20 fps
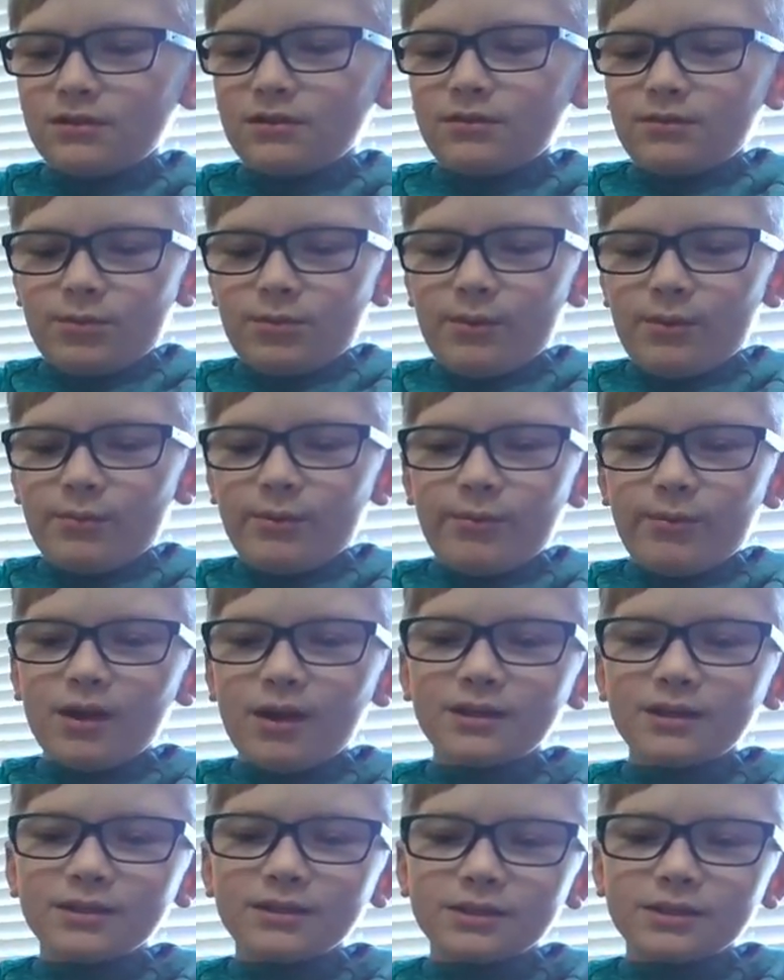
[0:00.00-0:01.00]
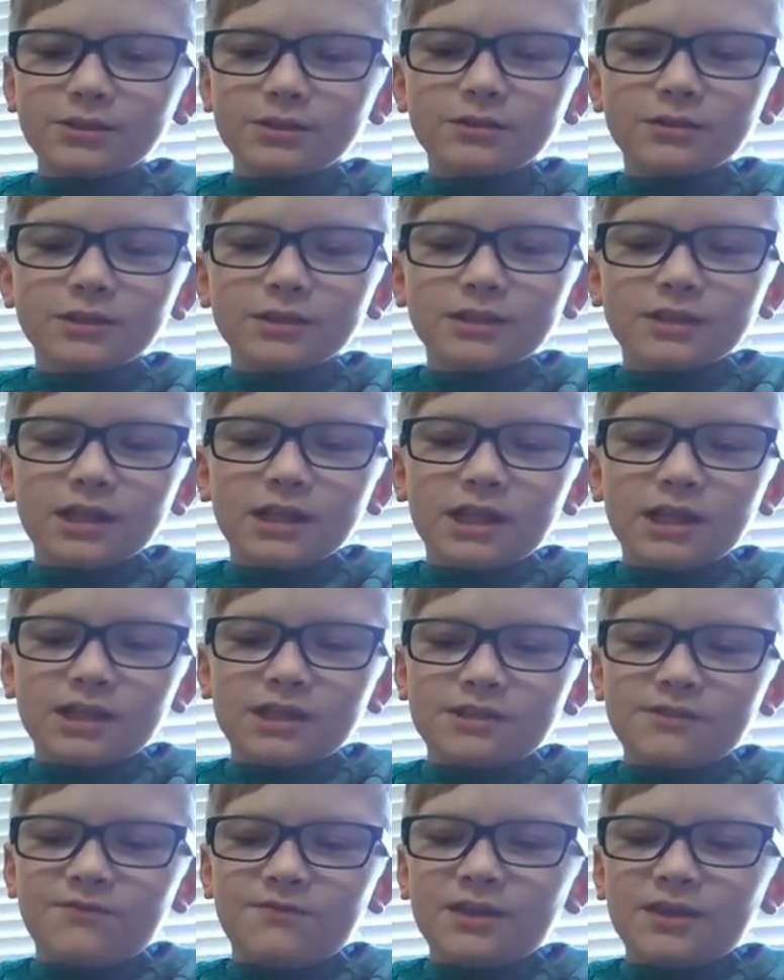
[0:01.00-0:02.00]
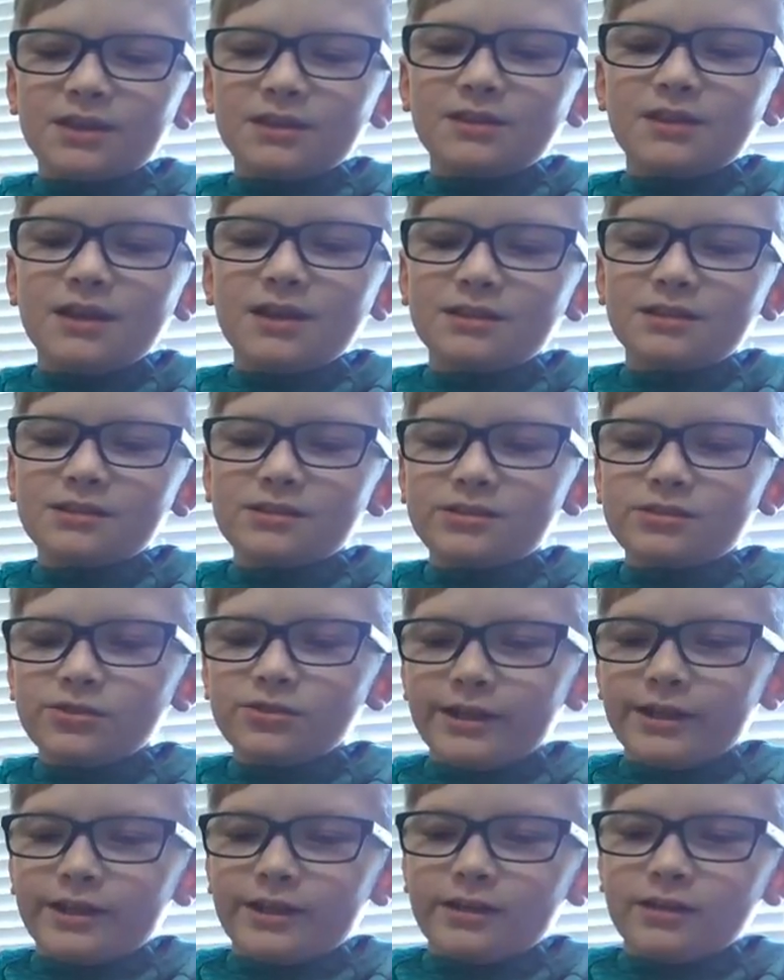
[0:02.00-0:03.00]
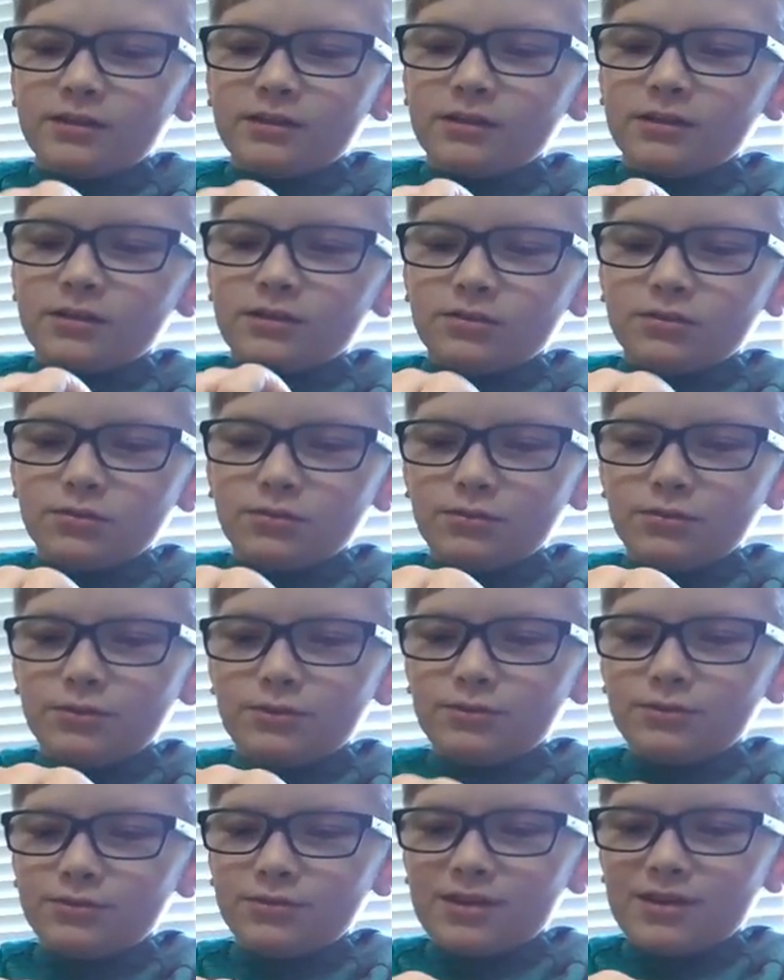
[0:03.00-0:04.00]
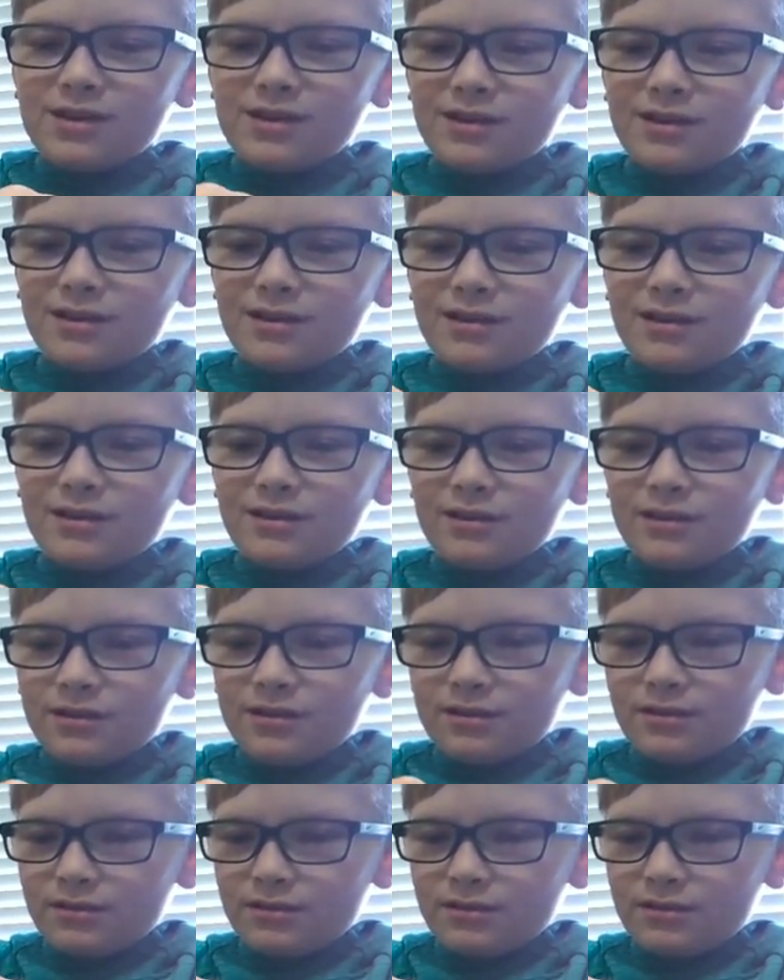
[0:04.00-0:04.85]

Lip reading: what we want to do is feed this string through the